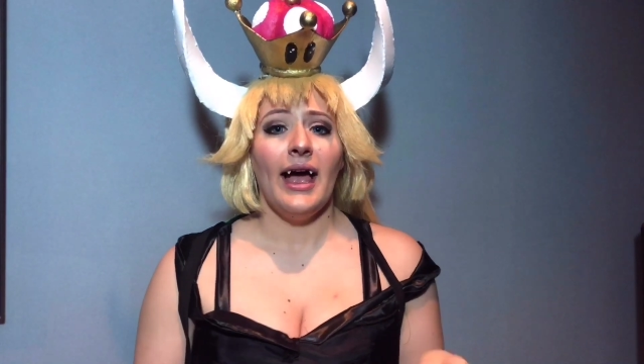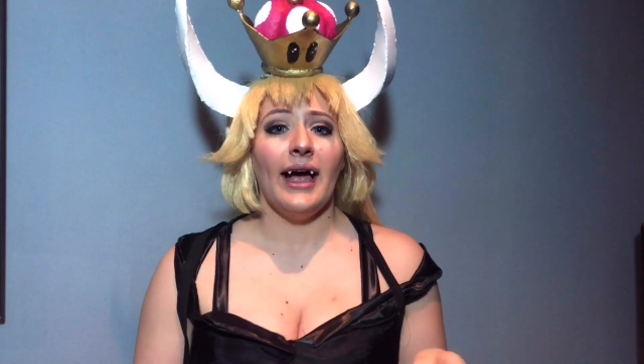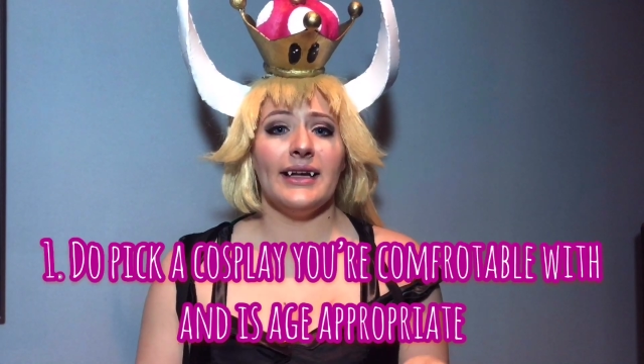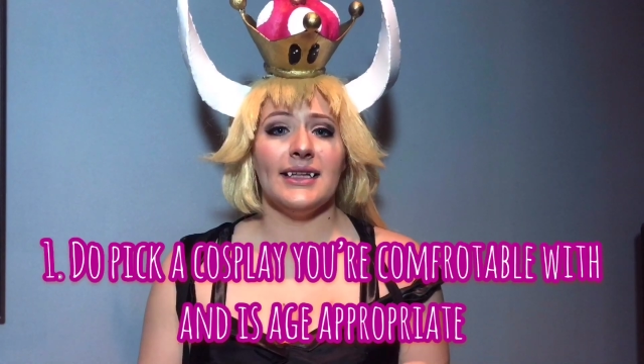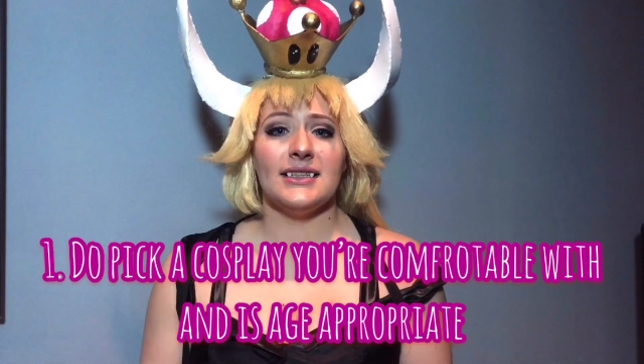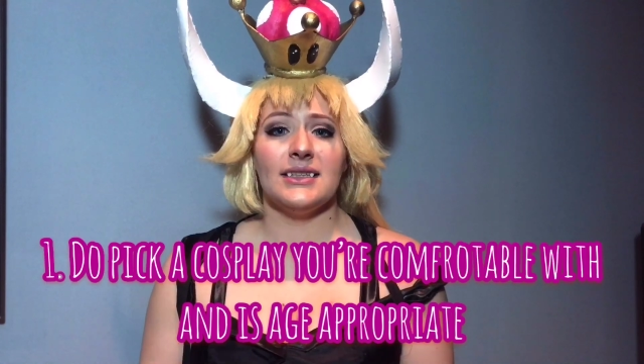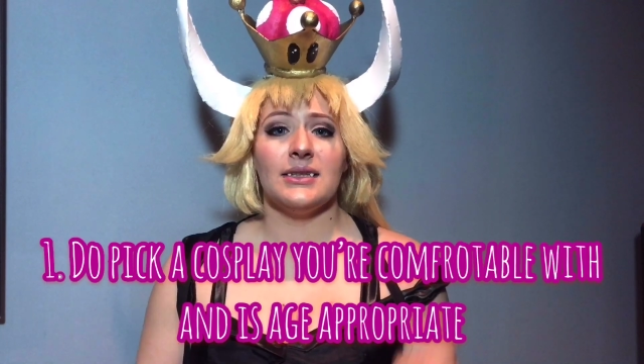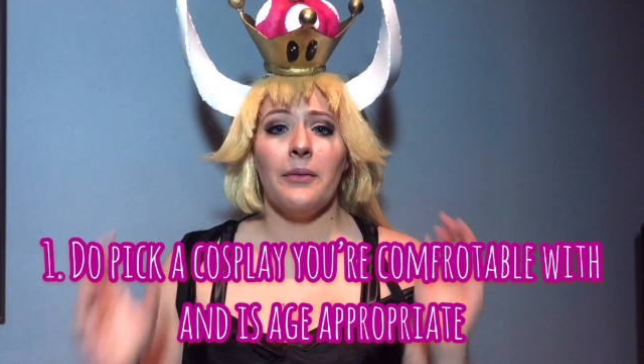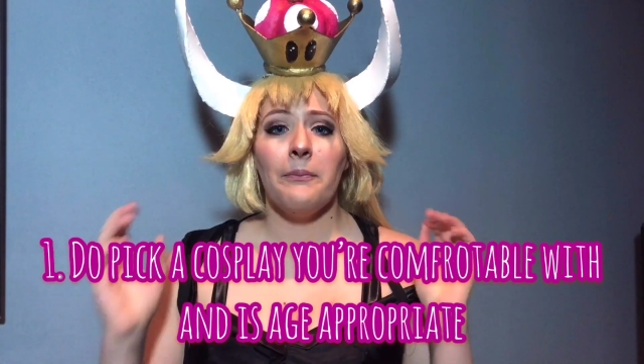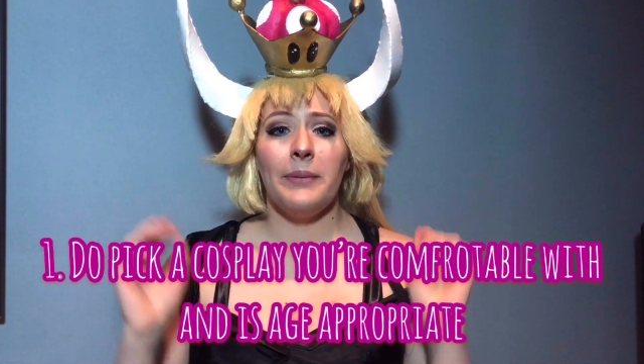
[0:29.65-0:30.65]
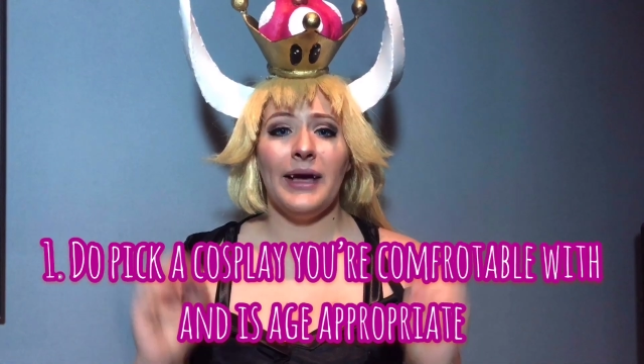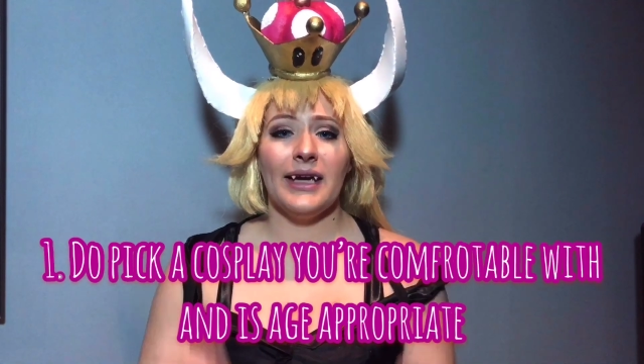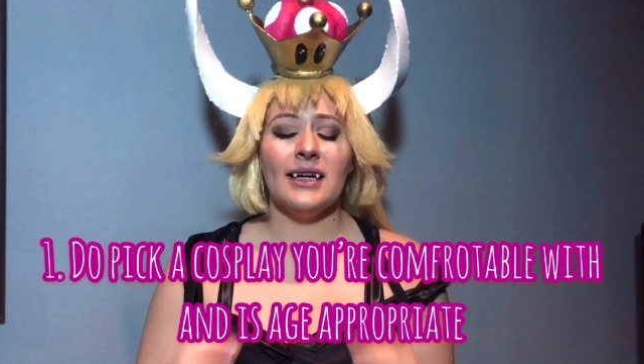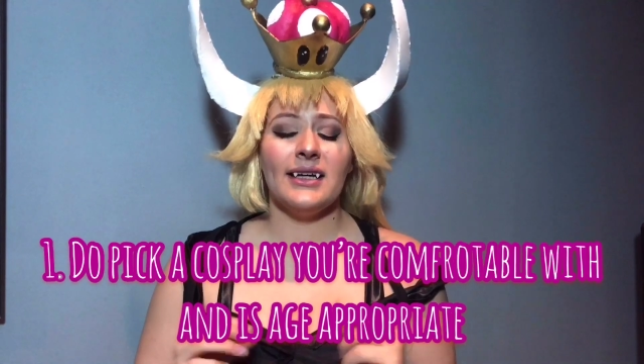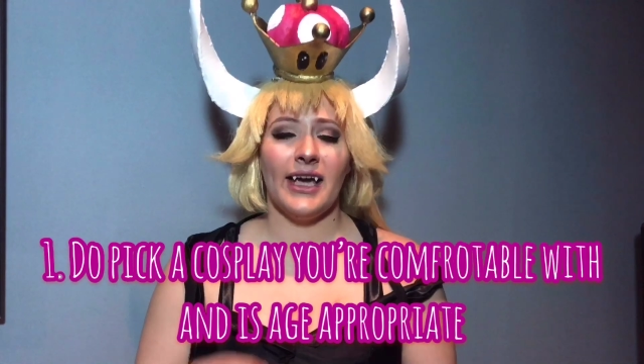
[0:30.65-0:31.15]
and it's
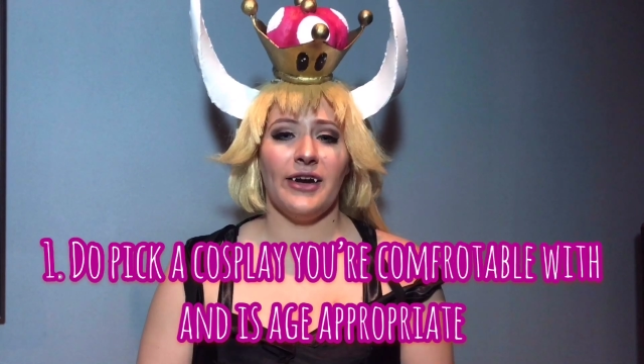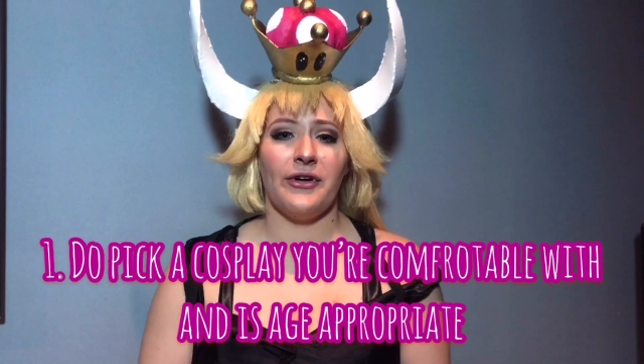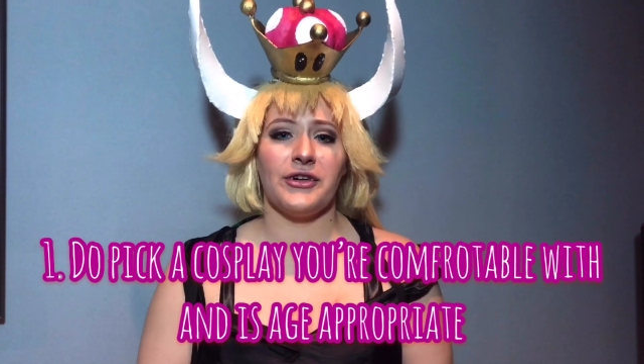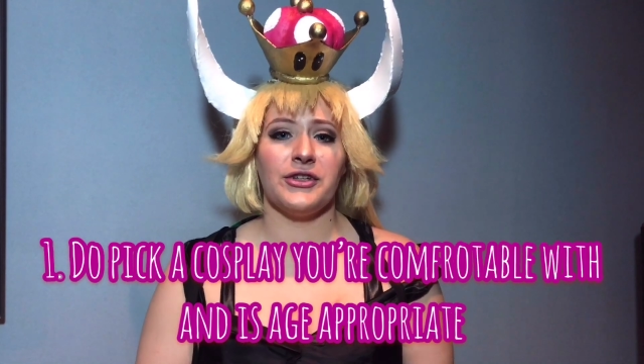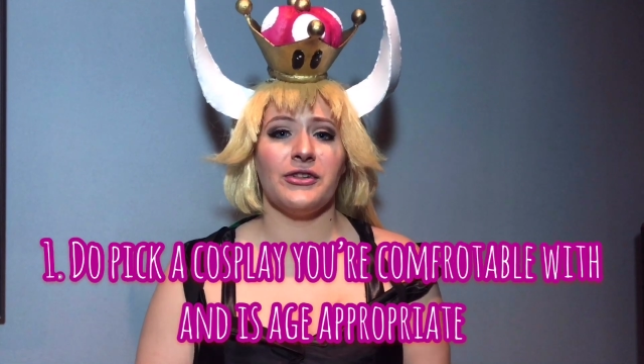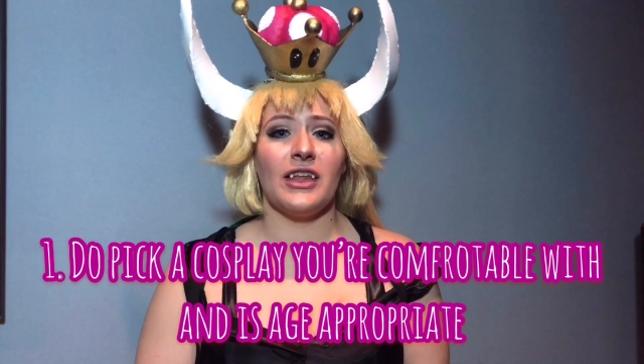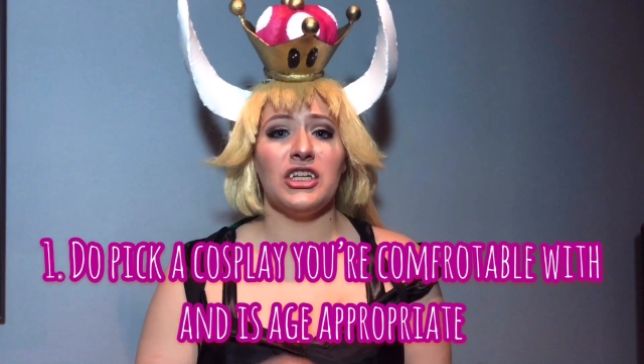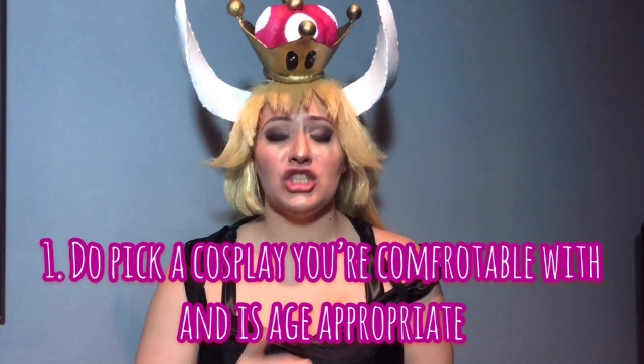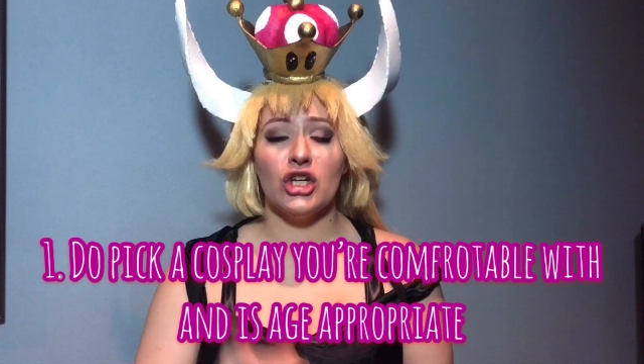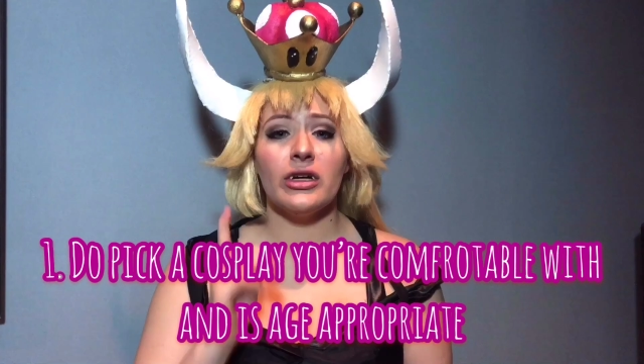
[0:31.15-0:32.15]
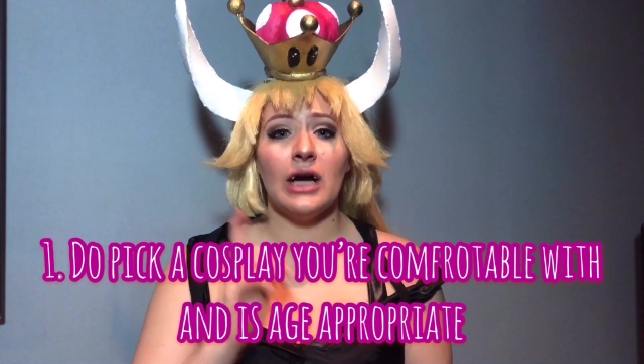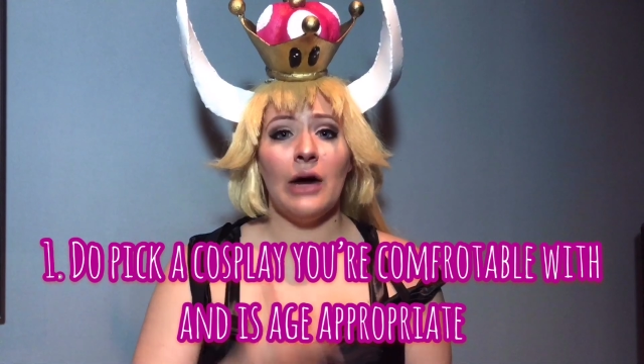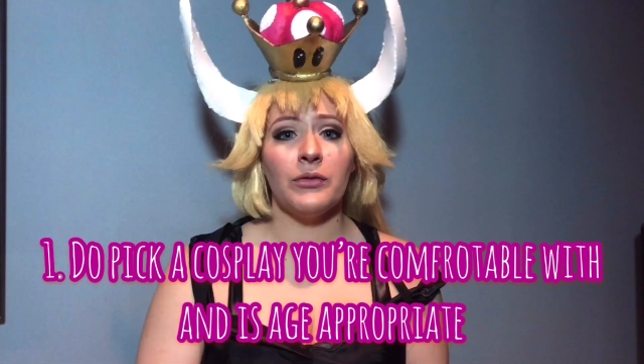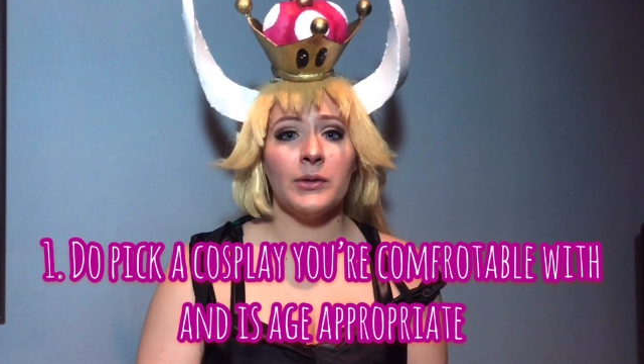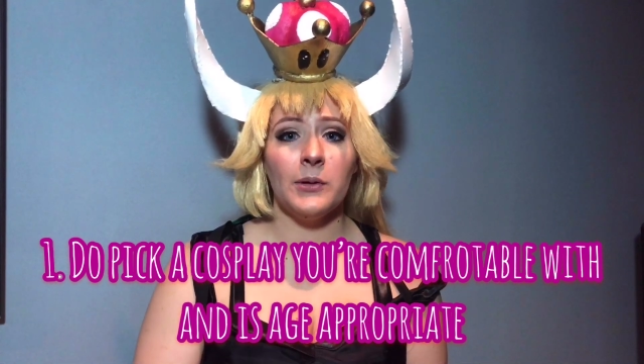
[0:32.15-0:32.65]
pick a character that you're
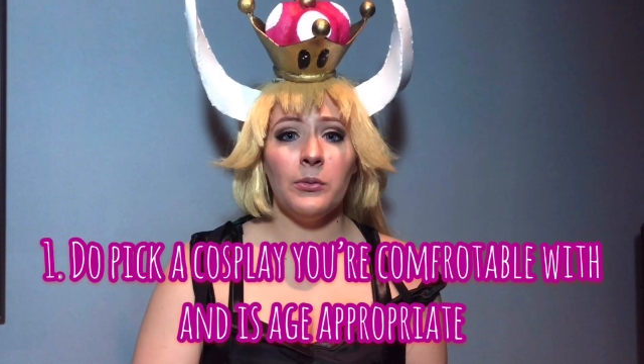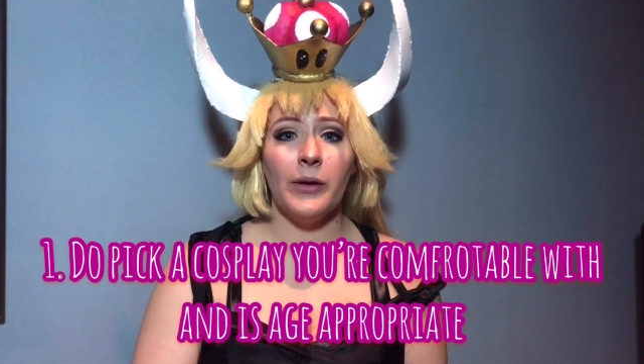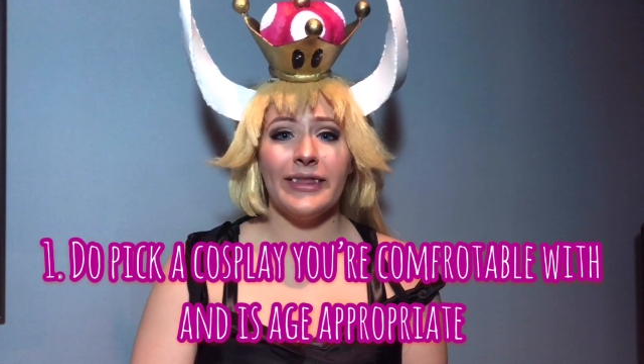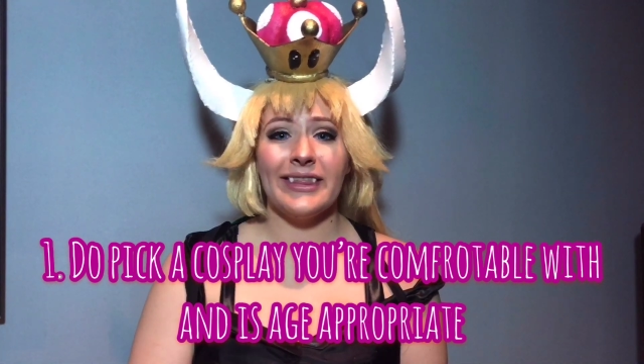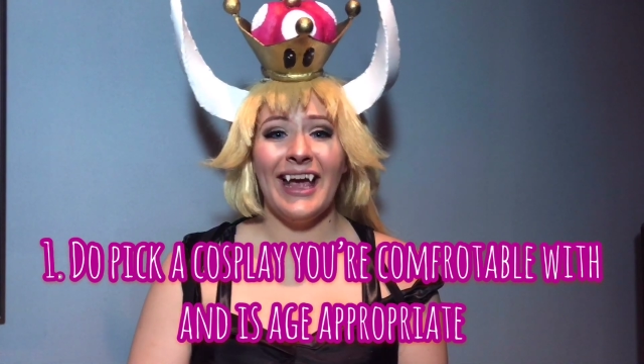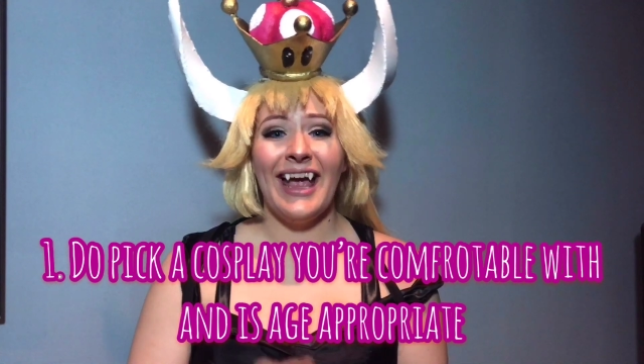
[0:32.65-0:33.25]
comfortable with